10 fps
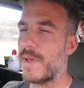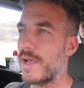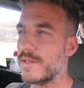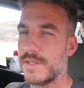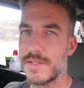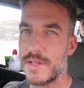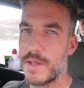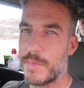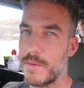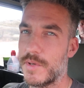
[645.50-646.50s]
those magazines
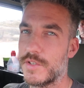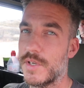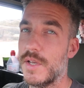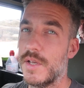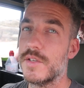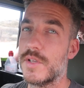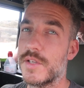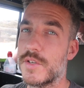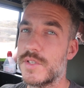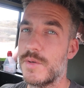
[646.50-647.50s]
that they publish.
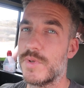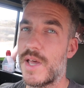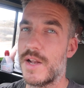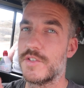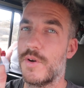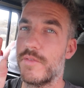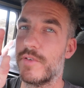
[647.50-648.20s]
So let's go see what that has to